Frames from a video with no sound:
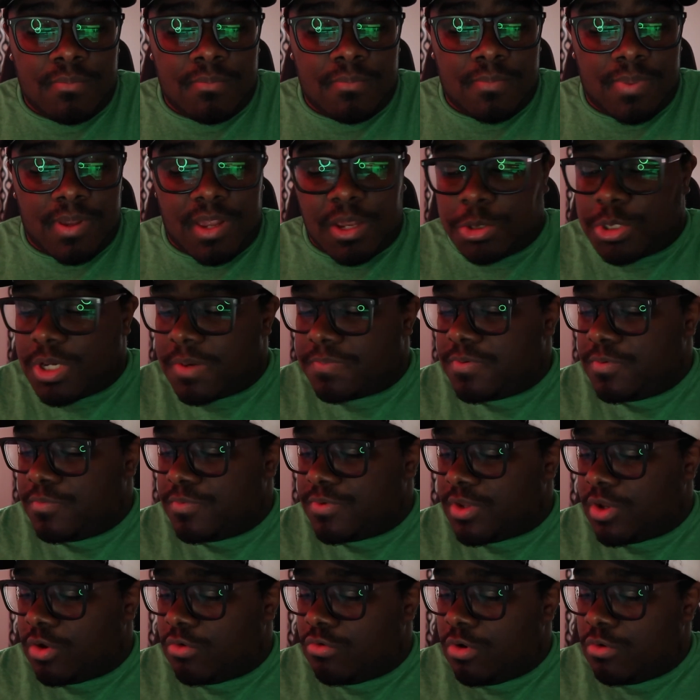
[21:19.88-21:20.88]
But I'll drop you
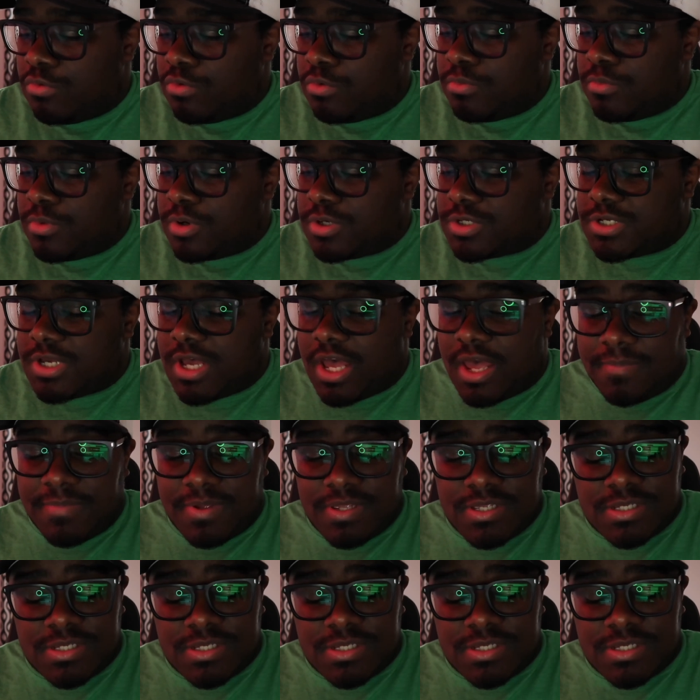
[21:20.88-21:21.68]
with the quote one more time.